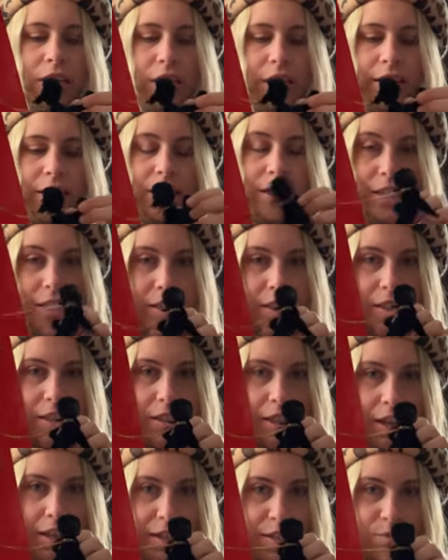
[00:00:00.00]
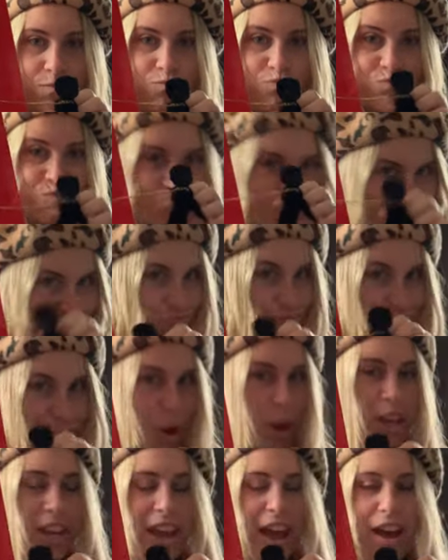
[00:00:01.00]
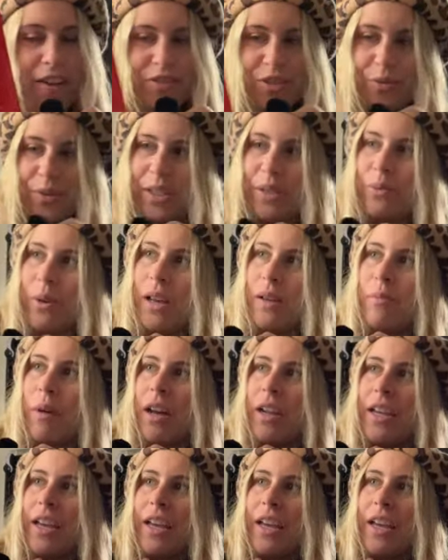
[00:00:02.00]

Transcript: Like this is like probably half the reason why I bought it